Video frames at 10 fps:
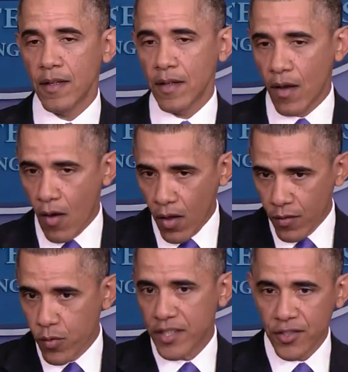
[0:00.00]
All of
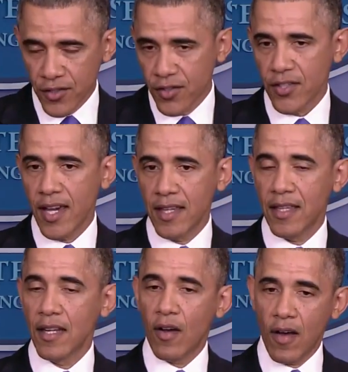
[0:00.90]
which is to say
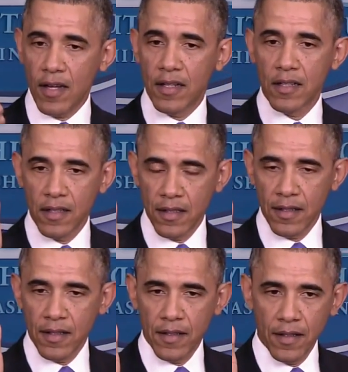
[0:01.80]
that on
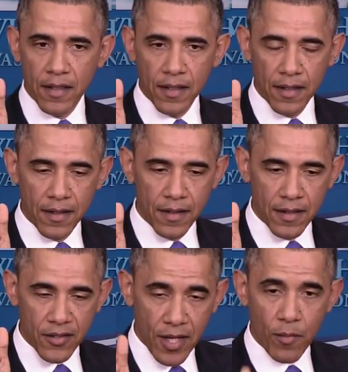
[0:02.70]

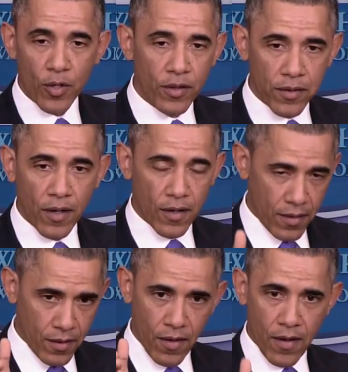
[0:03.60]
December
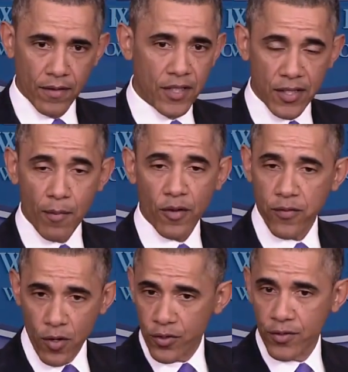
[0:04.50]

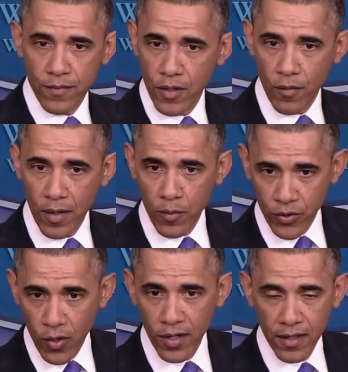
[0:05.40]
1st, November
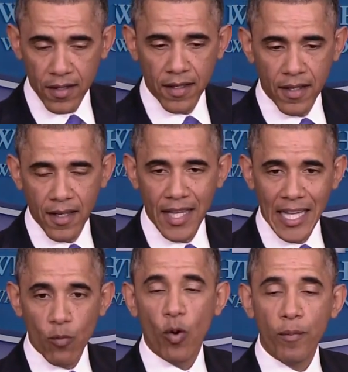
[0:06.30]
30th,
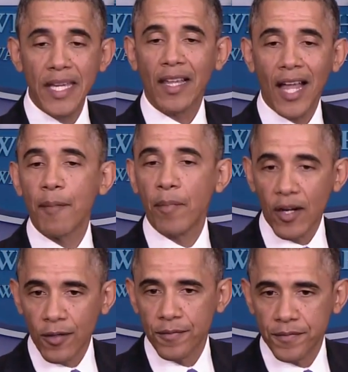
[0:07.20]
it will be a lot better.
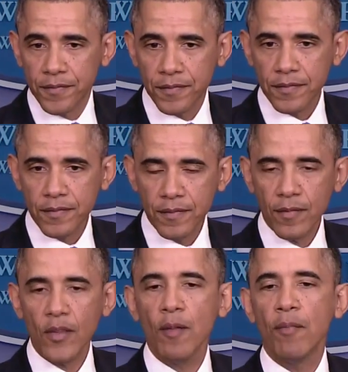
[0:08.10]

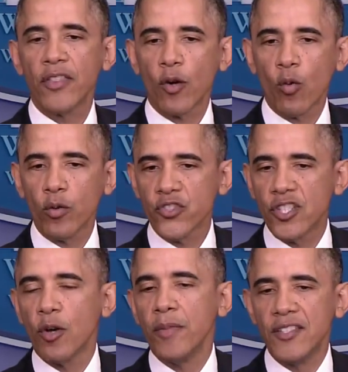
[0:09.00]
But there will
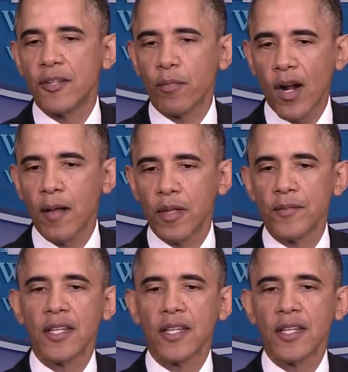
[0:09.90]
still be some problems.